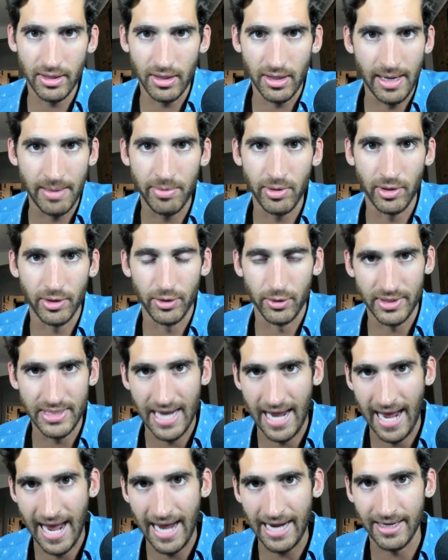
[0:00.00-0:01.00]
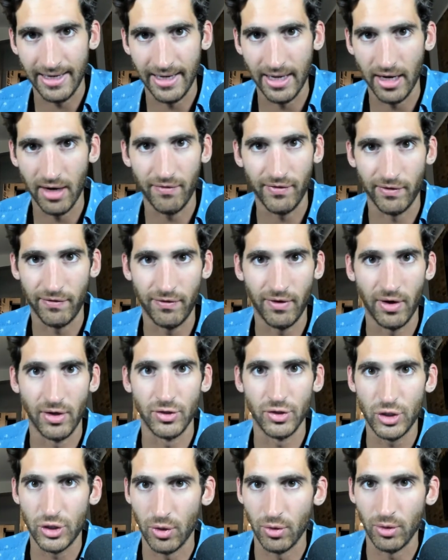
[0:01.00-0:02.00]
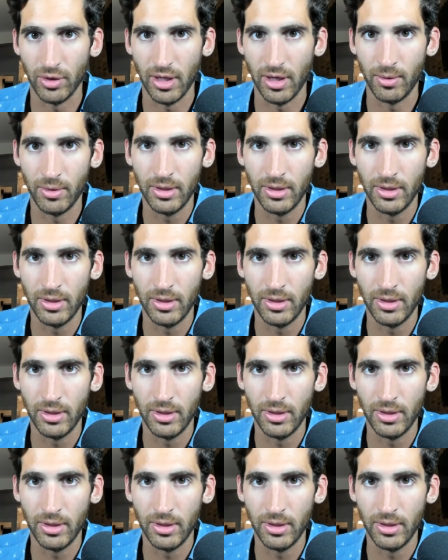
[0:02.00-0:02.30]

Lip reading: attack and get off the front solo.